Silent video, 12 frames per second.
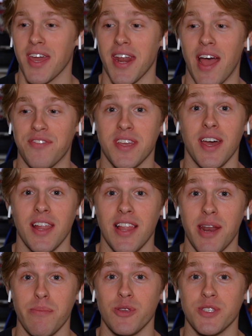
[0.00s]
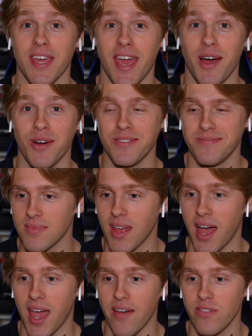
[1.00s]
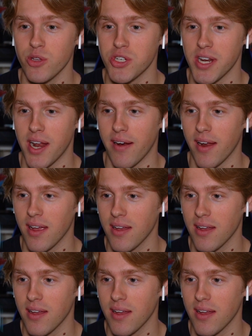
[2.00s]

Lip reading: Gonna have to cut a lot of music out. Hi, evolutionary.